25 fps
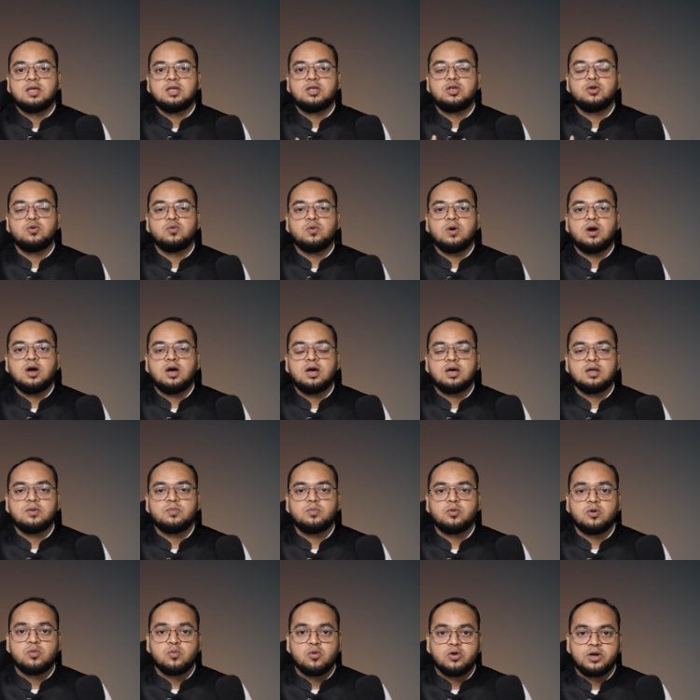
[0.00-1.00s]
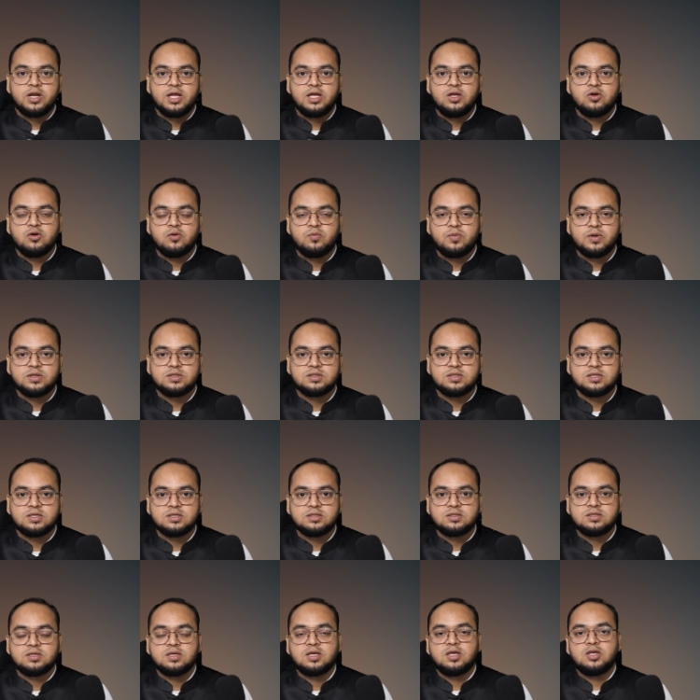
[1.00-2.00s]
you are promoting your
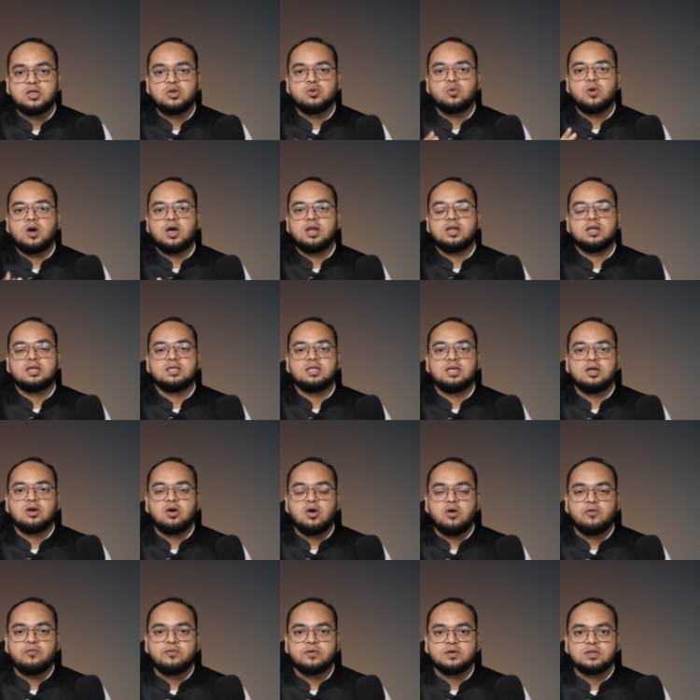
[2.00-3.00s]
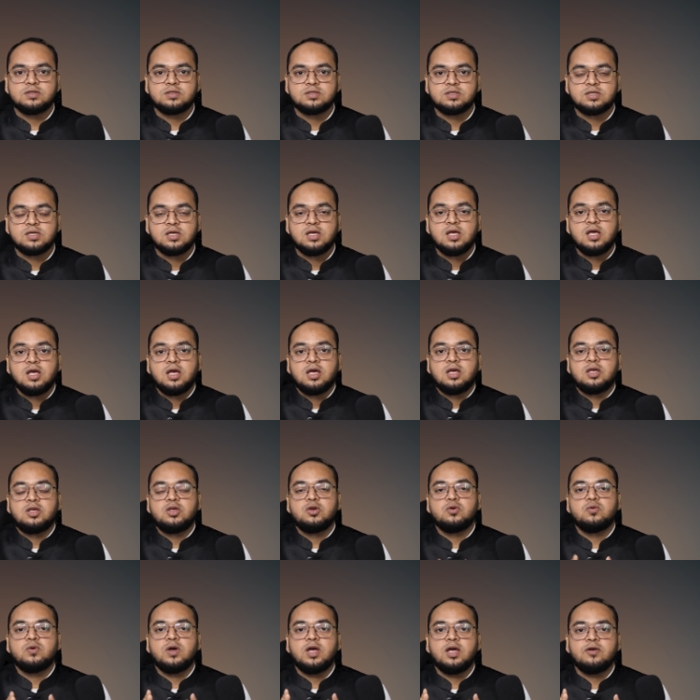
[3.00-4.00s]
business, you are running offers,
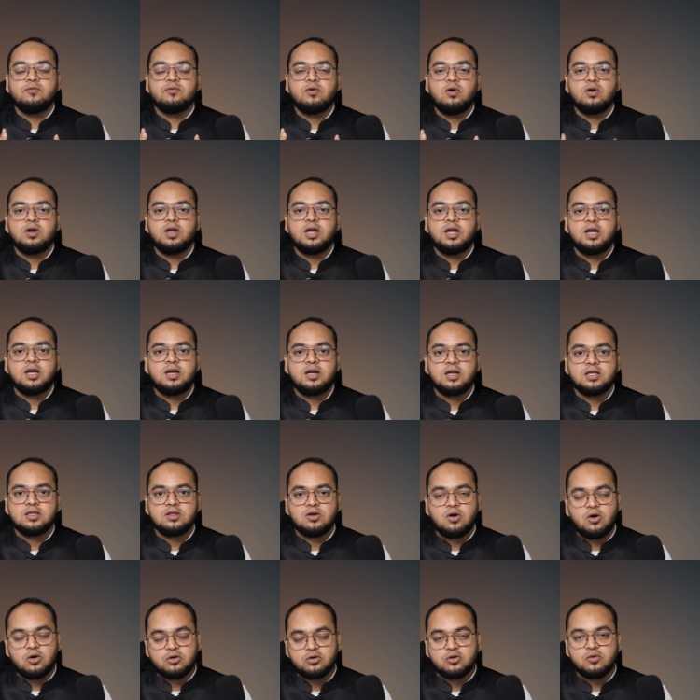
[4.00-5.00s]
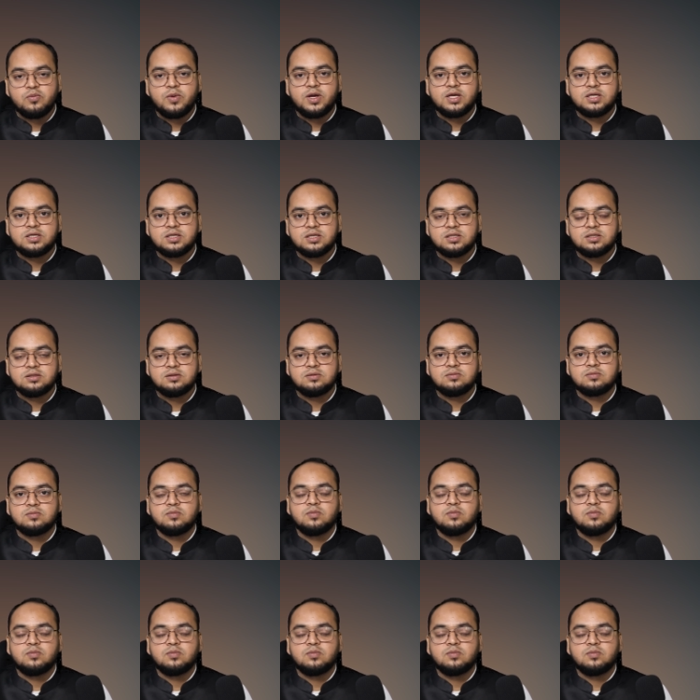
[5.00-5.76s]
you have already done automation